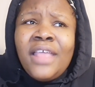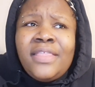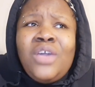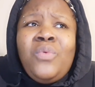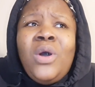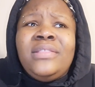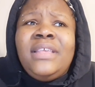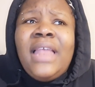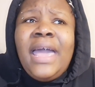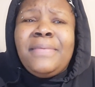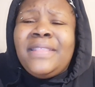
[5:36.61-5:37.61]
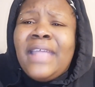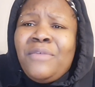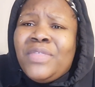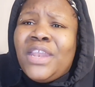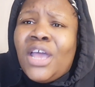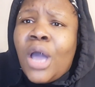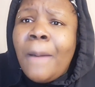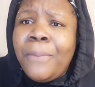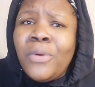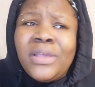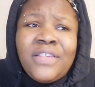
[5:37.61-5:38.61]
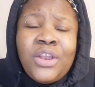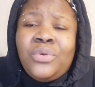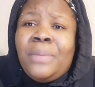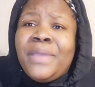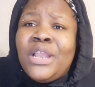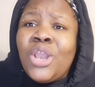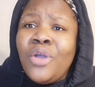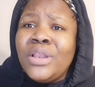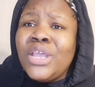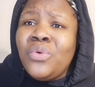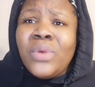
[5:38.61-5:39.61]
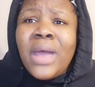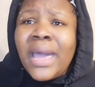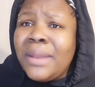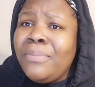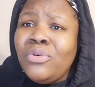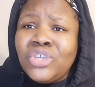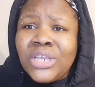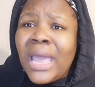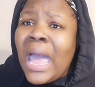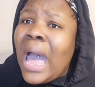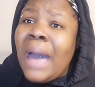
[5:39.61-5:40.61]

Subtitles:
they want to like stay within a couple because they don't want to be lonely, all that kind of bullshit.